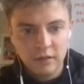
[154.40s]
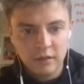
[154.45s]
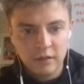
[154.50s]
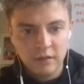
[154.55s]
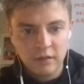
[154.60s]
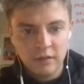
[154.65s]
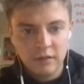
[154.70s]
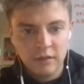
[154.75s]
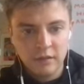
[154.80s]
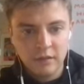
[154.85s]

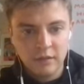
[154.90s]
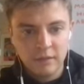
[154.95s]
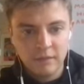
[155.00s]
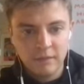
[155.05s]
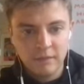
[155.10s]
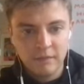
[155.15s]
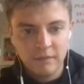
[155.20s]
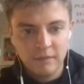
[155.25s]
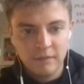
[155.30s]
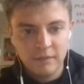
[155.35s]

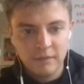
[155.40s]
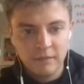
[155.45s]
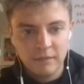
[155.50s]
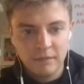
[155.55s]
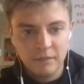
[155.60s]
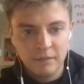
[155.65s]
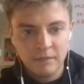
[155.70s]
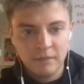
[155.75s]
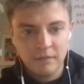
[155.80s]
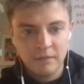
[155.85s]

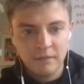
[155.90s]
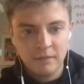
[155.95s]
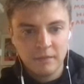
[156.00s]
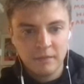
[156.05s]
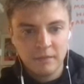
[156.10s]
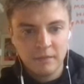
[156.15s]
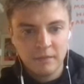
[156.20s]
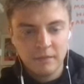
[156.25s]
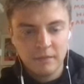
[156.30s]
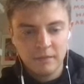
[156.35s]

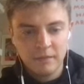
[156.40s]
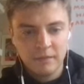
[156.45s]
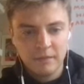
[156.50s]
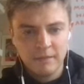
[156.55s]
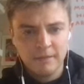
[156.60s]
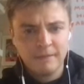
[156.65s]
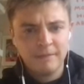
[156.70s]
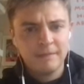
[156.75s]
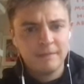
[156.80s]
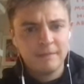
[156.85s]

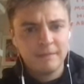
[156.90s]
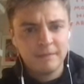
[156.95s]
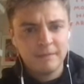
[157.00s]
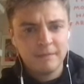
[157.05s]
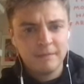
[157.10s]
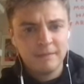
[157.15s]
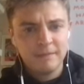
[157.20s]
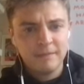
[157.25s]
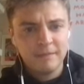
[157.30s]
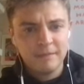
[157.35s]

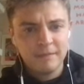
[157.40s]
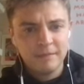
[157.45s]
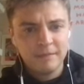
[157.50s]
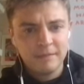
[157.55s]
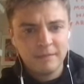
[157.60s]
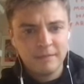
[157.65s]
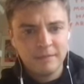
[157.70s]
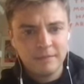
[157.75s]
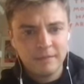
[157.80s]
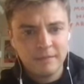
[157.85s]

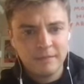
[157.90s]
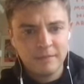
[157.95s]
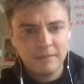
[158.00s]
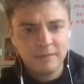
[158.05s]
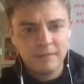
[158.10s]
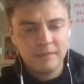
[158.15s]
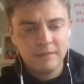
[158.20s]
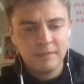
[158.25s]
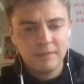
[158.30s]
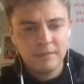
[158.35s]

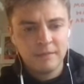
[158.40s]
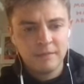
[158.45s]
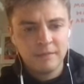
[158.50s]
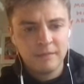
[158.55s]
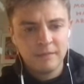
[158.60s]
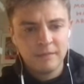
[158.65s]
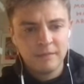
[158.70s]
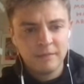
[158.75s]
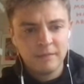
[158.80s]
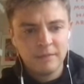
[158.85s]

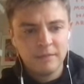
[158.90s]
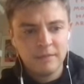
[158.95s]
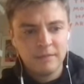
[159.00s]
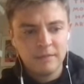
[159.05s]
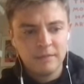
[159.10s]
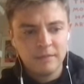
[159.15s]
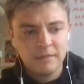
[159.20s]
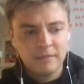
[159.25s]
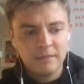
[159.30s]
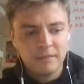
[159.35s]

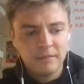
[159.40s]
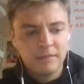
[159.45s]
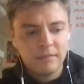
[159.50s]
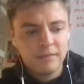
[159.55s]
No words are spoken by the person on screen.